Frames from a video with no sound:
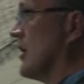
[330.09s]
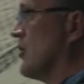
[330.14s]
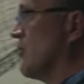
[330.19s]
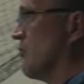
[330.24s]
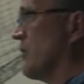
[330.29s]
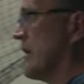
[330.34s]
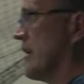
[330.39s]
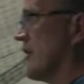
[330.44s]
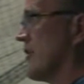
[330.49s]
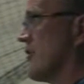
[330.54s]

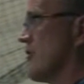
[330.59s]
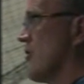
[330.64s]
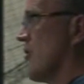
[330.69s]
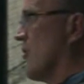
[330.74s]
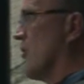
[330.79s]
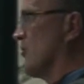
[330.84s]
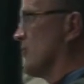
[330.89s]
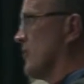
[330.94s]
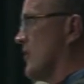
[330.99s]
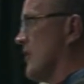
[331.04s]
We are
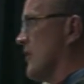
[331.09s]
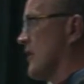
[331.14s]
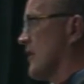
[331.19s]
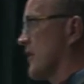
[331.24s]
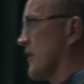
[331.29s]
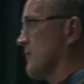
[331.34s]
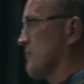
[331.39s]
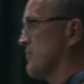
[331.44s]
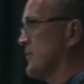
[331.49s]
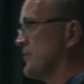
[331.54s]
no
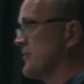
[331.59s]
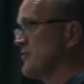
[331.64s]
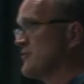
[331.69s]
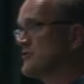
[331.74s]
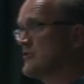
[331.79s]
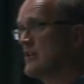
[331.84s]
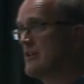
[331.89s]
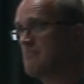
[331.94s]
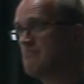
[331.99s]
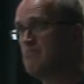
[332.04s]
longer
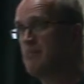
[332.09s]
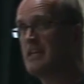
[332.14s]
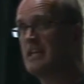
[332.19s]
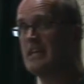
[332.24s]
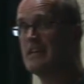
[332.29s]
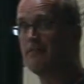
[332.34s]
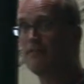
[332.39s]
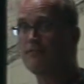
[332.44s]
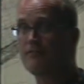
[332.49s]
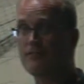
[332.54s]
producing
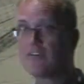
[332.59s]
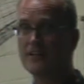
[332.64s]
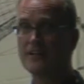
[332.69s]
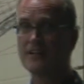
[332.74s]
beef.